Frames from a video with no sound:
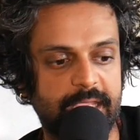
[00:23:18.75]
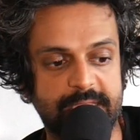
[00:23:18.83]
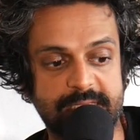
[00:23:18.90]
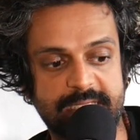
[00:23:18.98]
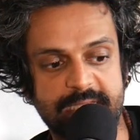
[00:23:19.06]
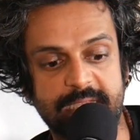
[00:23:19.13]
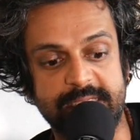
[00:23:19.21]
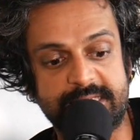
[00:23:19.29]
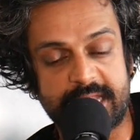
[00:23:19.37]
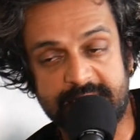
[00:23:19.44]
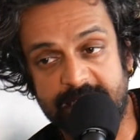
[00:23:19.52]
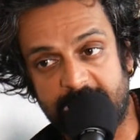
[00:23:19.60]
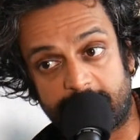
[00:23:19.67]
he's
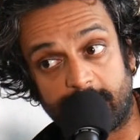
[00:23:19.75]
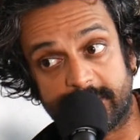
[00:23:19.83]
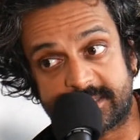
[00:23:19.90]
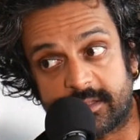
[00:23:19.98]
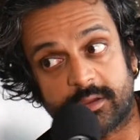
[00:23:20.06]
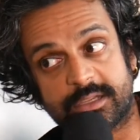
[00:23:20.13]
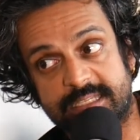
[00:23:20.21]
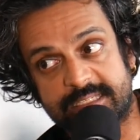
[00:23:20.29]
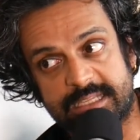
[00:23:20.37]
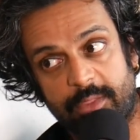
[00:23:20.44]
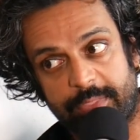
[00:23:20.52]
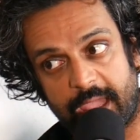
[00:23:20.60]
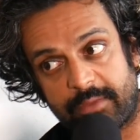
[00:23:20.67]
testing out all his theories in
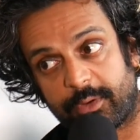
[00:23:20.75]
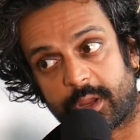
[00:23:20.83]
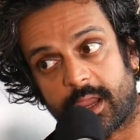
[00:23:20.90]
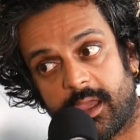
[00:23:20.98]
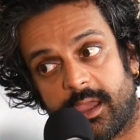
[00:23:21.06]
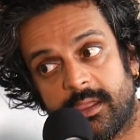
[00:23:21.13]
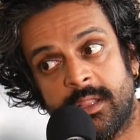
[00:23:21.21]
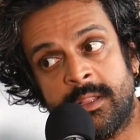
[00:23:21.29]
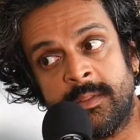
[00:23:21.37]
South Africa.